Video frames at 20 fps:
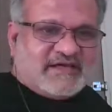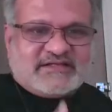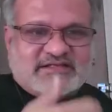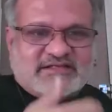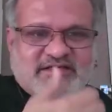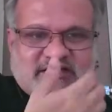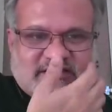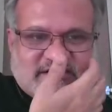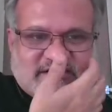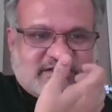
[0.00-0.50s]

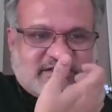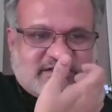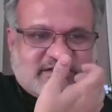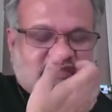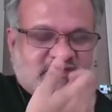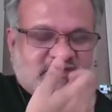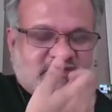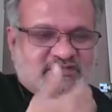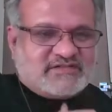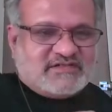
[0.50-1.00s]
It
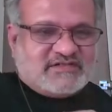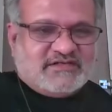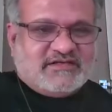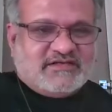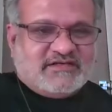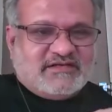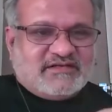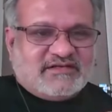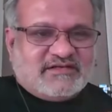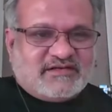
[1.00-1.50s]
sounds
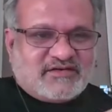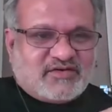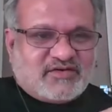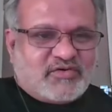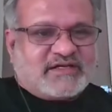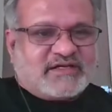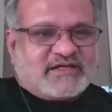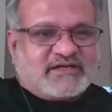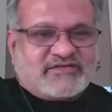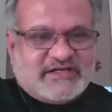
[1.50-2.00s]

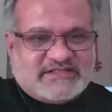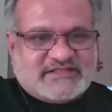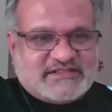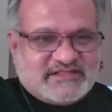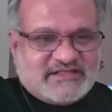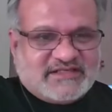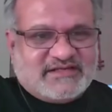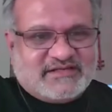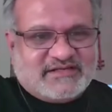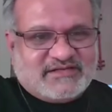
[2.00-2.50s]
quite
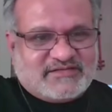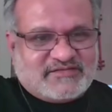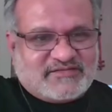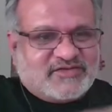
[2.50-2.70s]
crazy